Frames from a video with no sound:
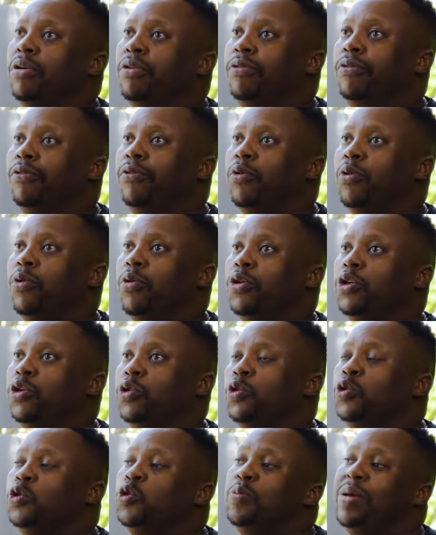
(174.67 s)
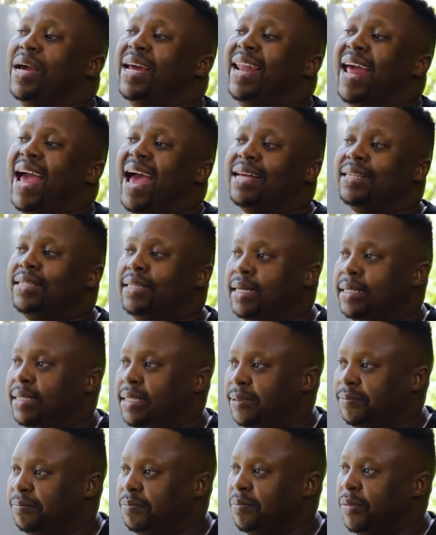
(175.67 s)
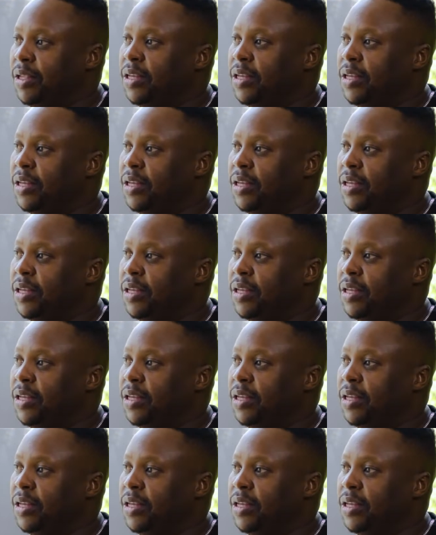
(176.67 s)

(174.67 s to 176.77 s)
for you to be an asset.